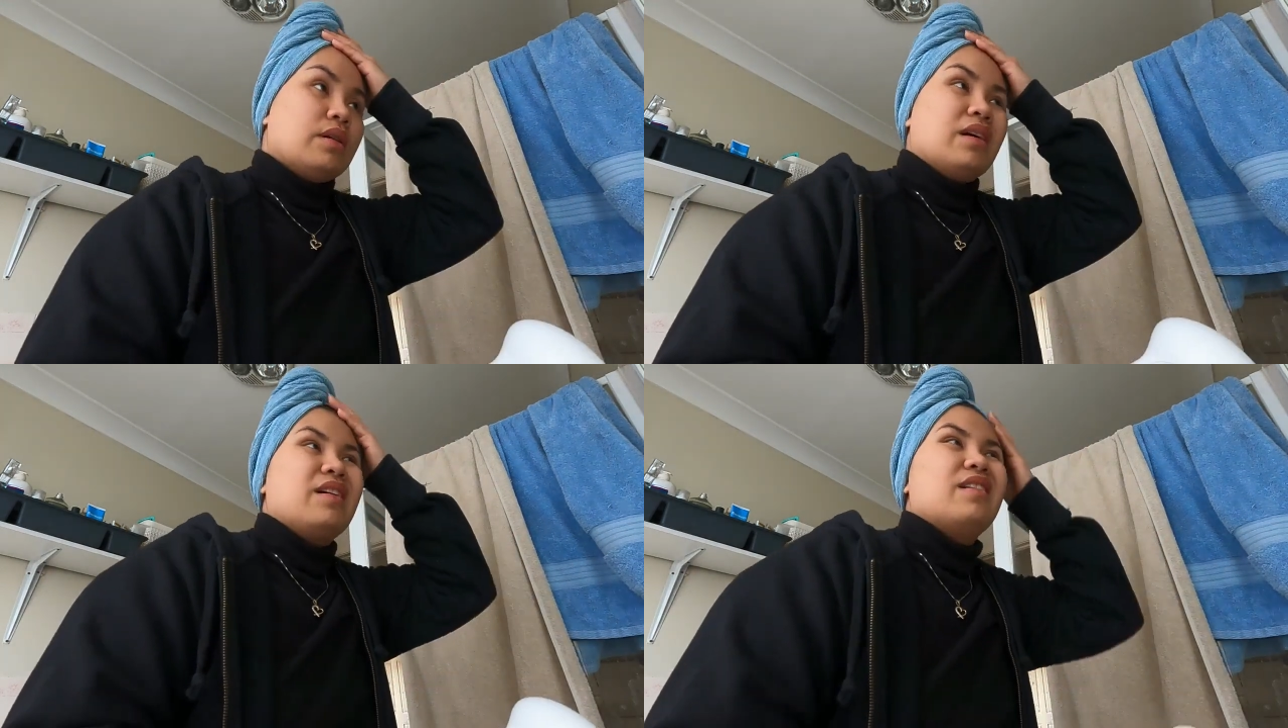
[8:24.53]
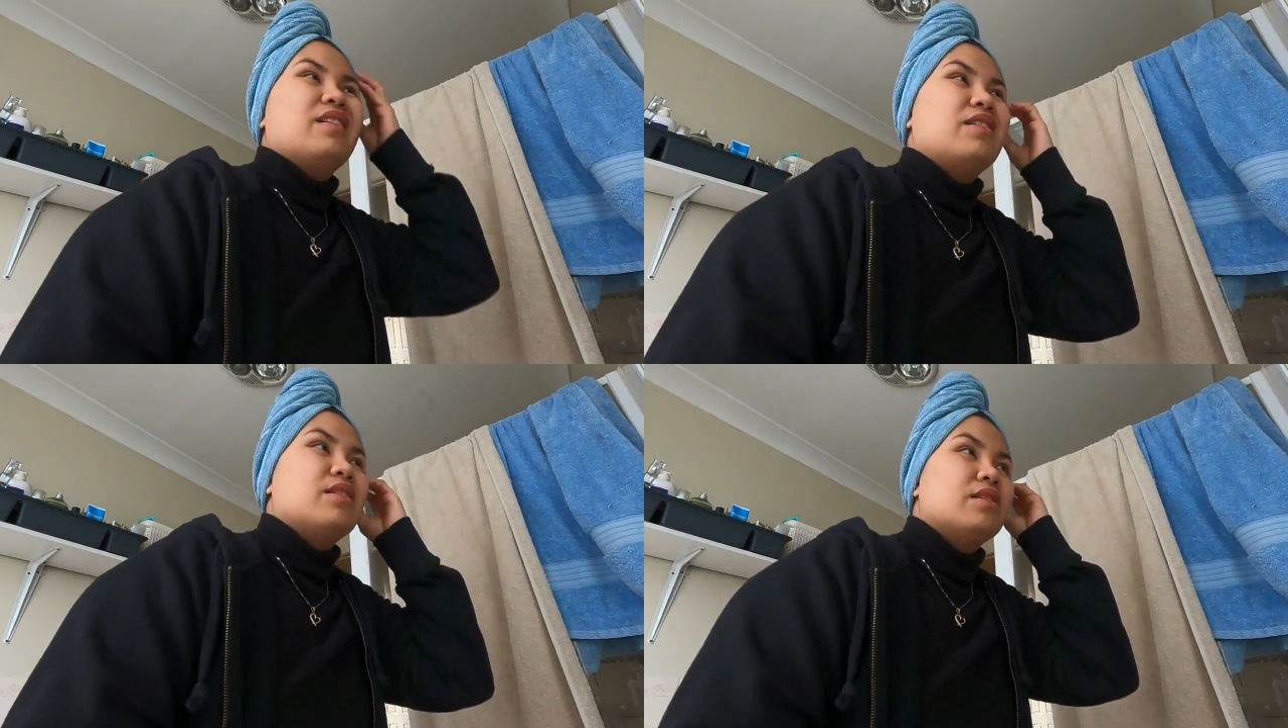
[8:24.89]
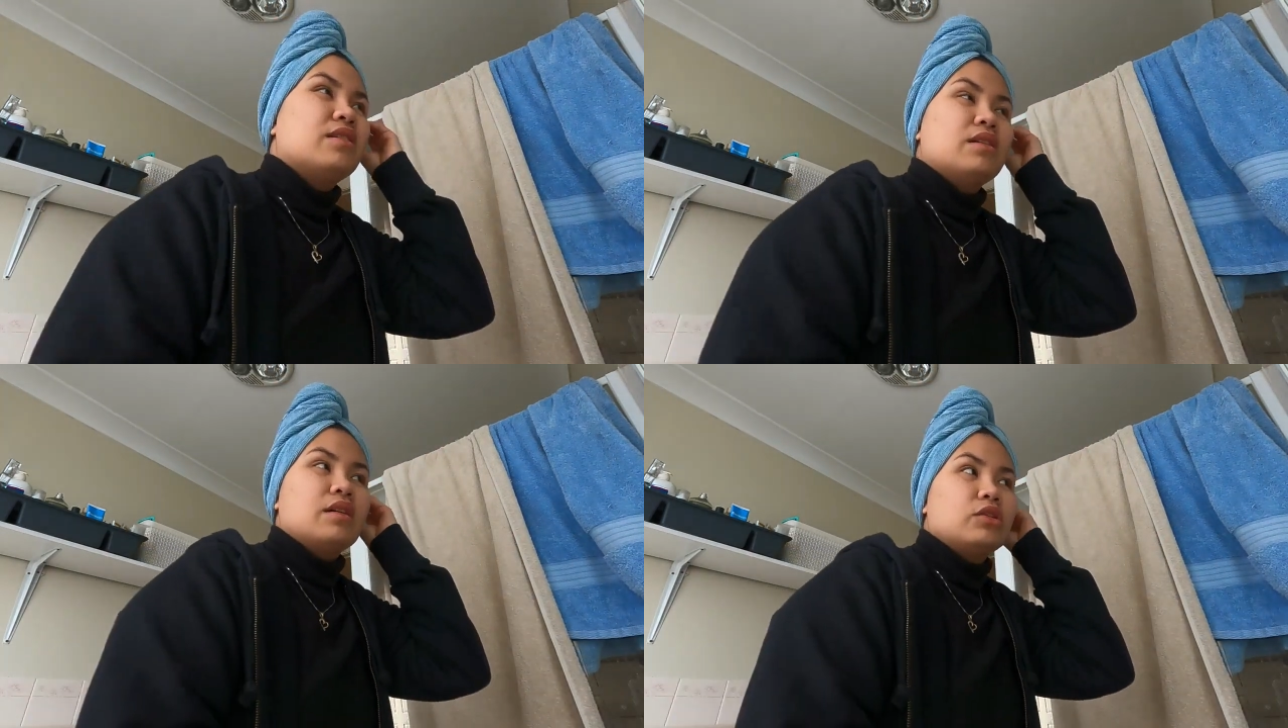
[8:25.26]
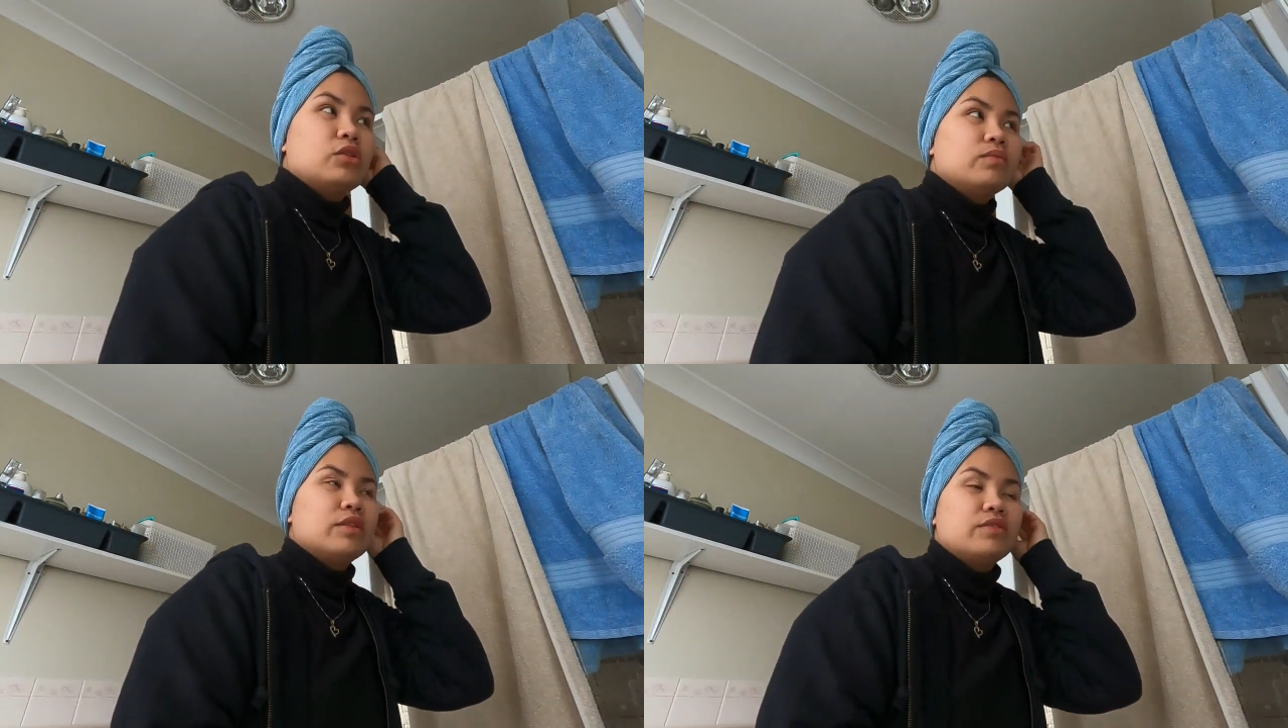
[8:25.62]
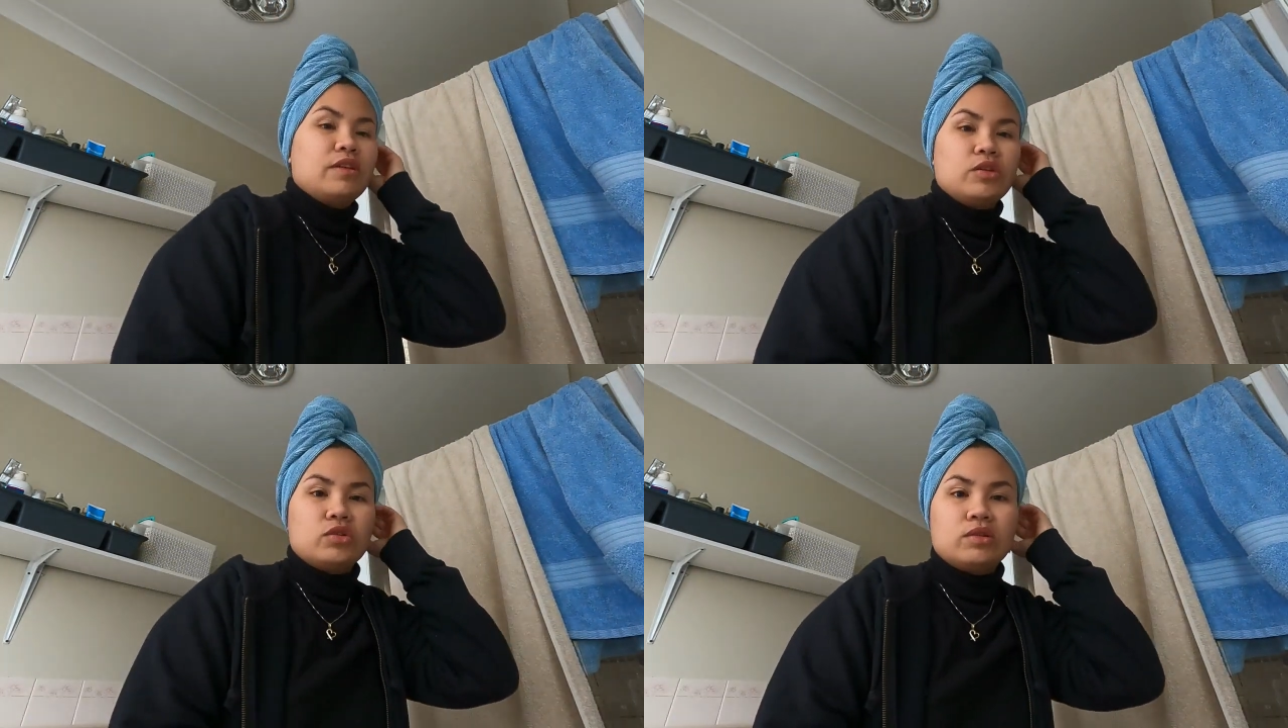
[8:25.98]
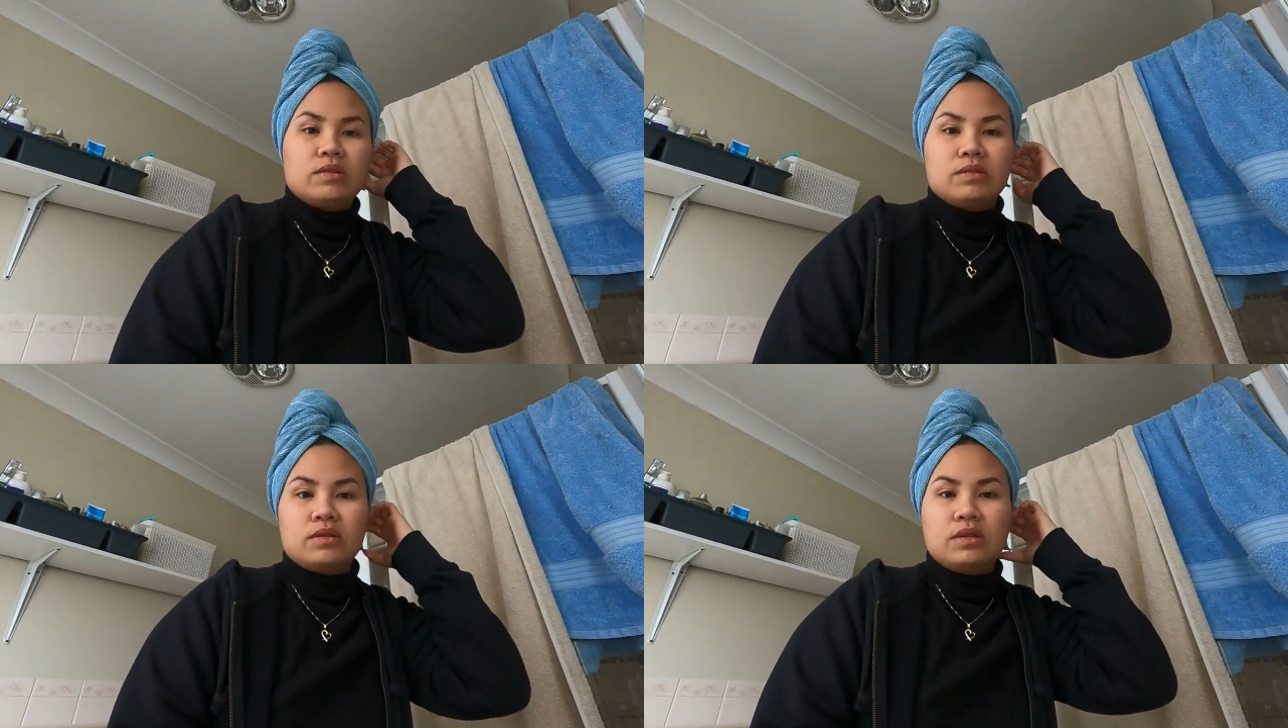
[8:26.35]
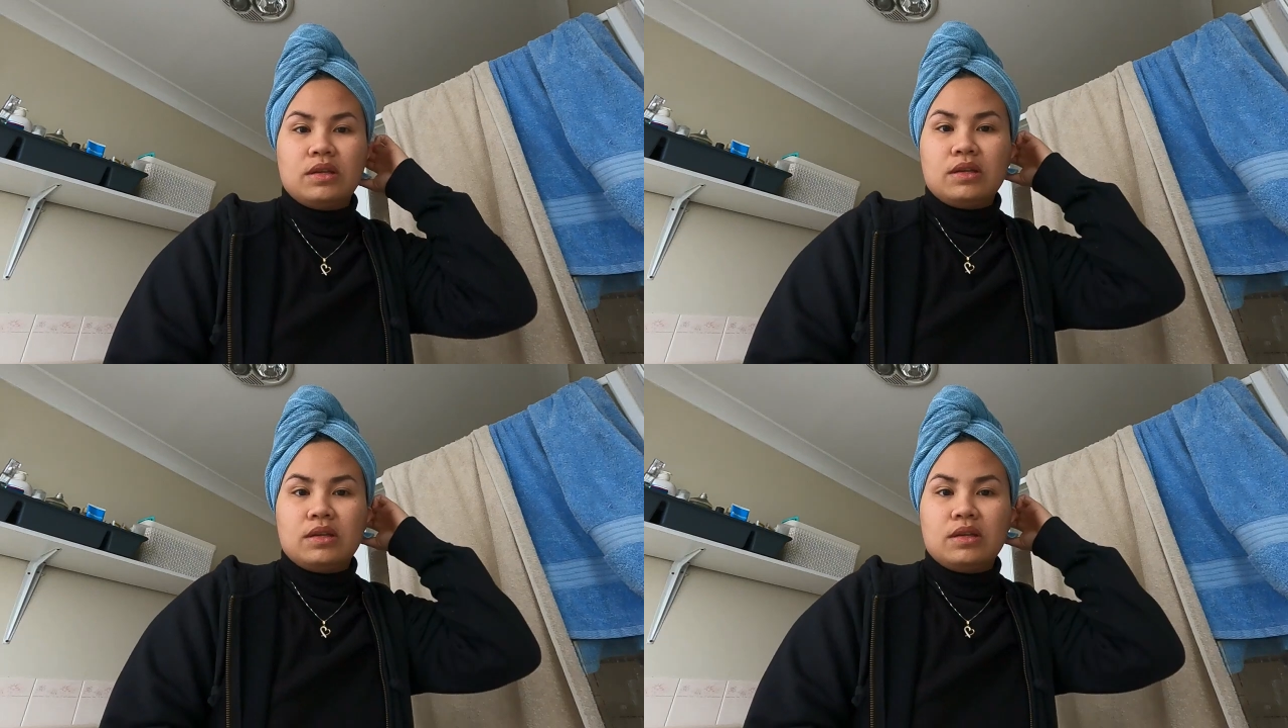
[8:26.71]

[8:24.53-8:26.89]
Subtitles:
I do my facial